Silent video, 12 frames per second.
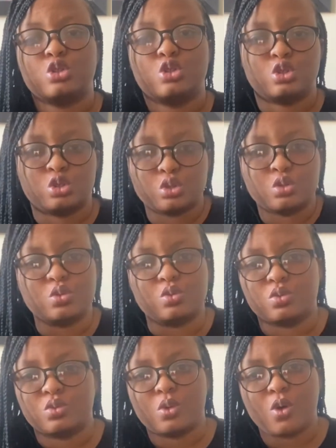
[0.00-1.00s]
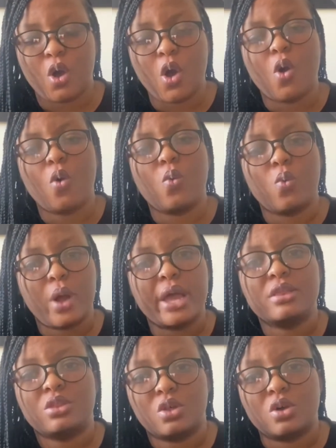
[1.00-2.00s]
2.
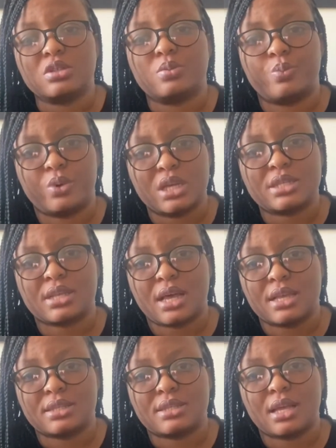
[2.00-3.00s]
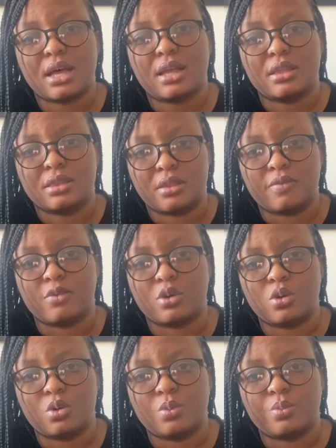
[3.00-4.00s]
When does breast cancer develop?